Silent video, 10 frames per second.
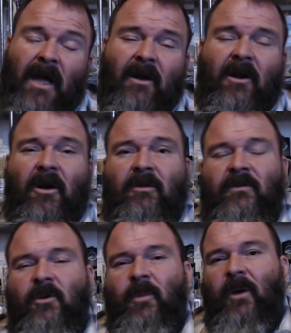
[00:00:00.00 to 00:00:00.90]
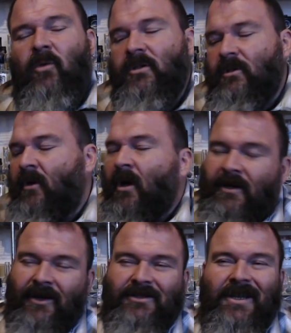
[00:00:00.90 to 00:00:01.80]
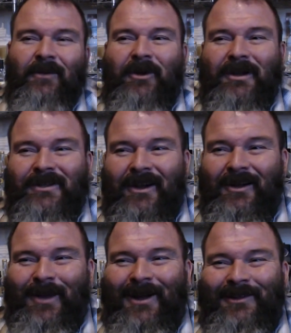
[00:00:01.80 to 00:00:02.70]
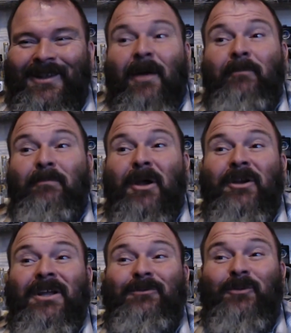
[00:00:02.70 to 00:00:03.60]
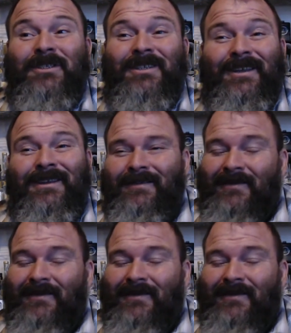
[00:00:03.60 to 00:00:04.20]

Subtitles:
I don't know. You might want to. No, today we're going to talk about marrying whiskey.